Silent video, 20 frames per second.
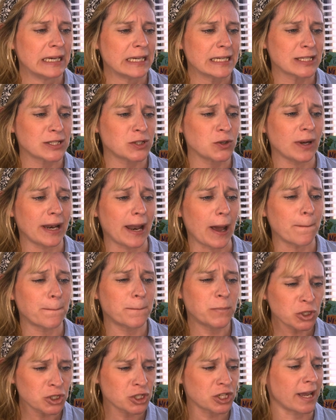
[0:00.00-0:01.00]
Snotlout
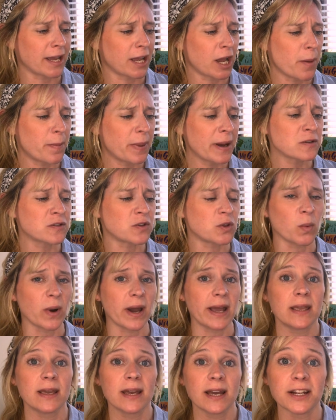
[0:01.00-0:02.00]
pushed Hiccup out of the
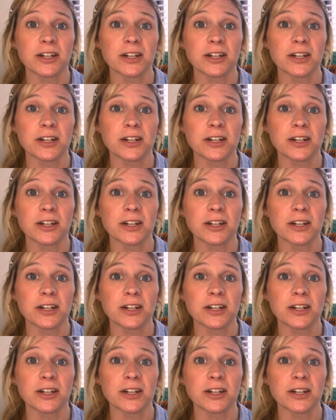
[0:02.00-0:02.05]
way